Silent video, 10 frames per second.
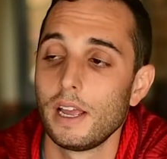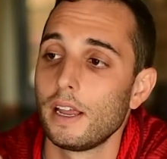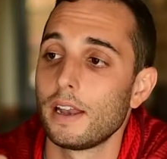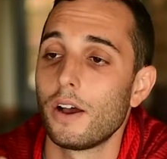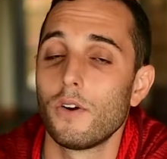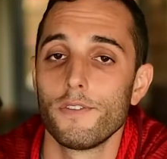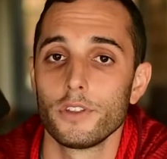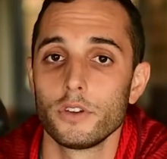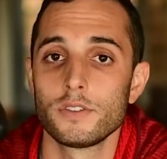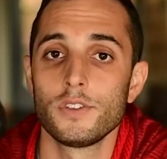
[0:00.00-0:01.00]
Now, for
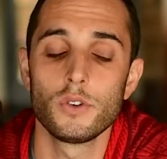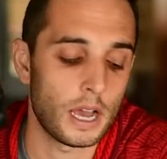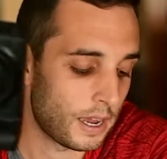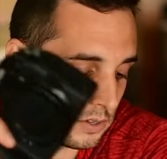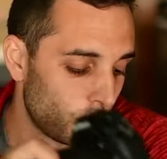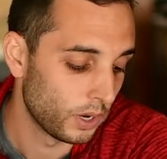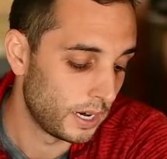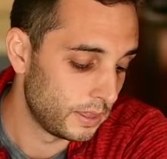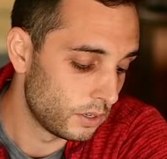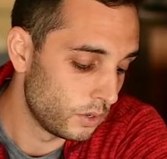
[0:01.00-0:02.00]
those of you guys who are
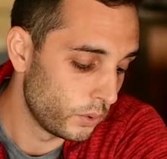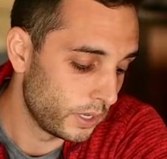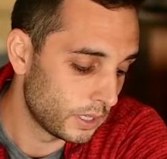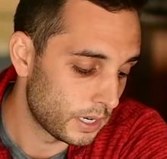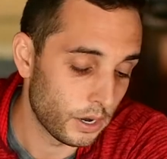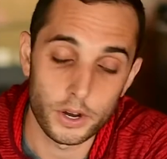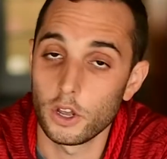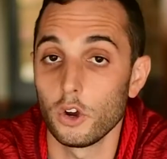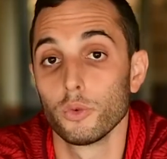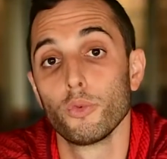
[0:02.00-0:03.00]
in the New England area,
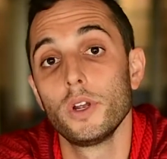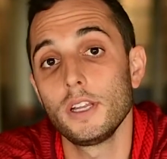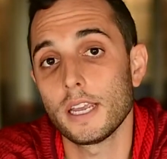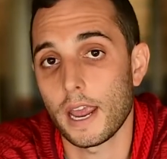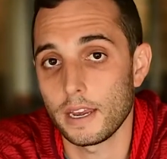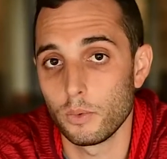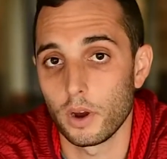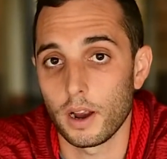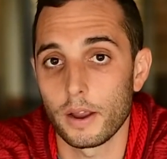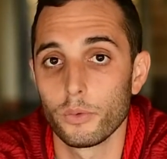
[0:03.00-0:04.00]
or really
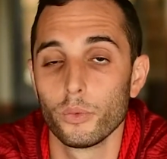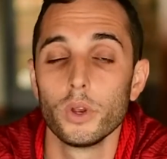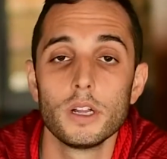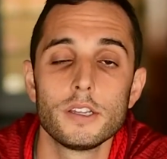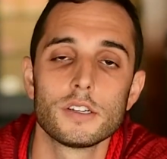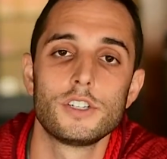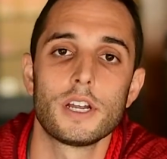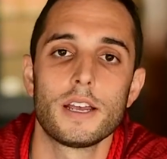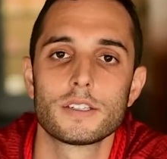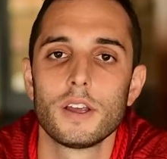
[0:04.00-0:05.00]
anywhere, I really
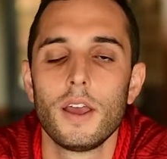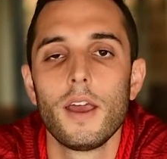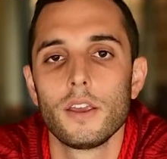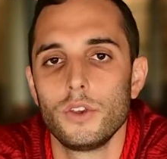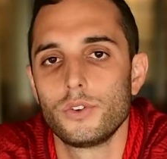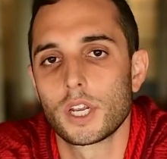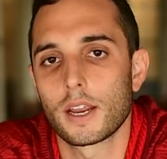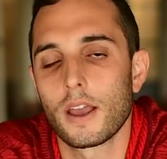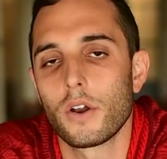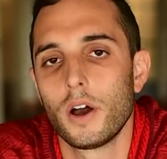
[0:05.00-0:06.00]
suggest you
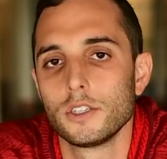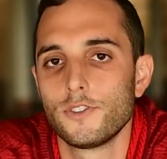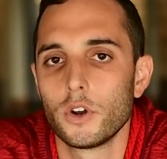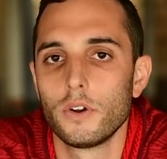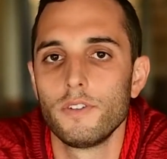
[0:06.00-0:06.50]
check out Hunt's Photo and